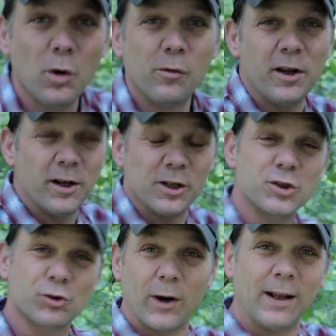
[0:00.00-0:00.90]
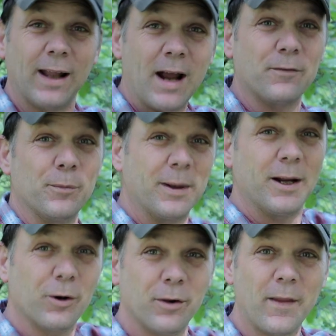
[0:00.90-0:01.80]
moving in a straight line from
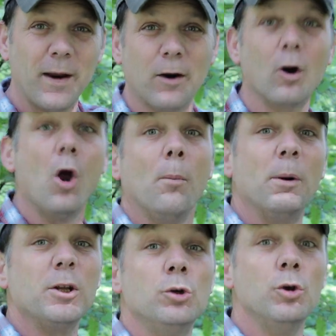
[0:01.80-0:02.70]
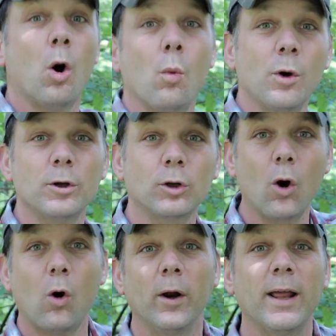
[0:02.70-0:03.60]
here to there, but you know where you're
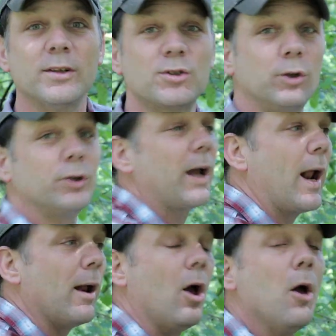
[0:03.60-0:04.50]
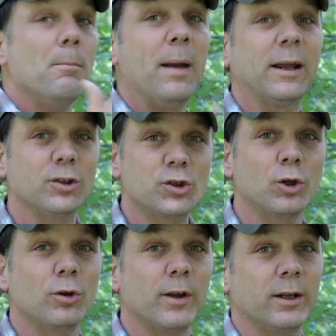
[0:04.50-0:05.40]
going, and so you're kind of making
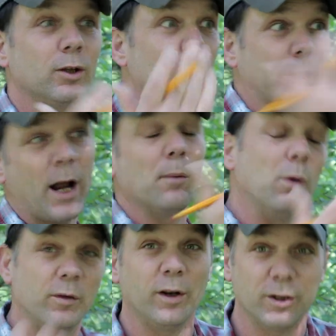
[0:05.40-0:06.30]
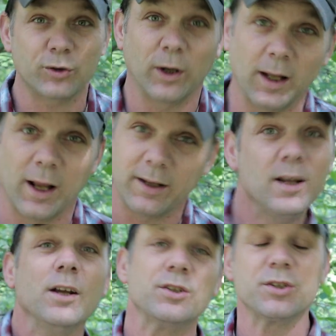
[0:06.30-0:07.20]
sure that you're kind of moving in a straight line
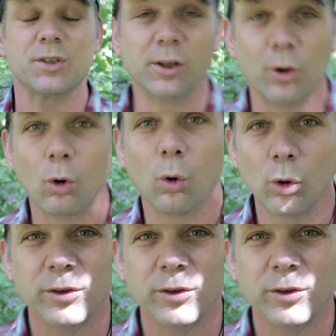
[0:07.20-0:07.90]
just a little